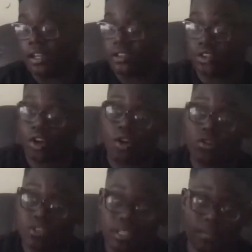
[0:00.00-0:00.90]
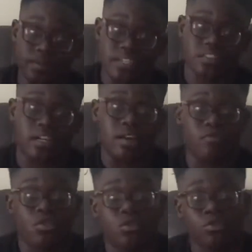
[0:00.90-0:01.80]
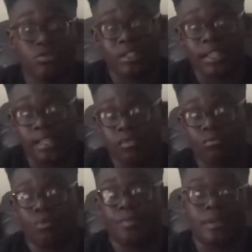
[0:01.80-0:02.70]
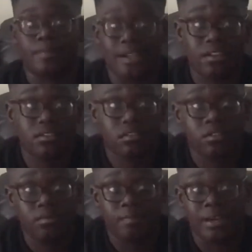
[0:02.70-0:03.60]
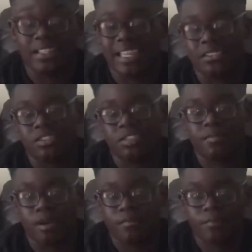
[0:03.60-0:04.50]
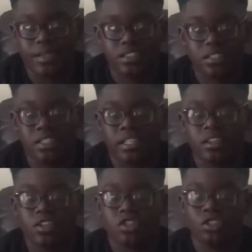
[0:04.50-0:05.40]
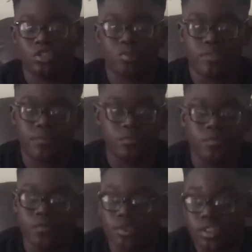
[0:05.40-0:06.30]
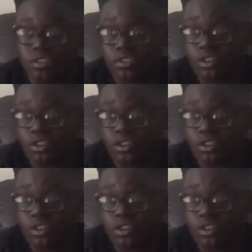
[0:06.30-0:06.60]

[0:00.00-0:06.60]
The goal that the place that I record in will be back by the end of this month, basically, the 24th of August.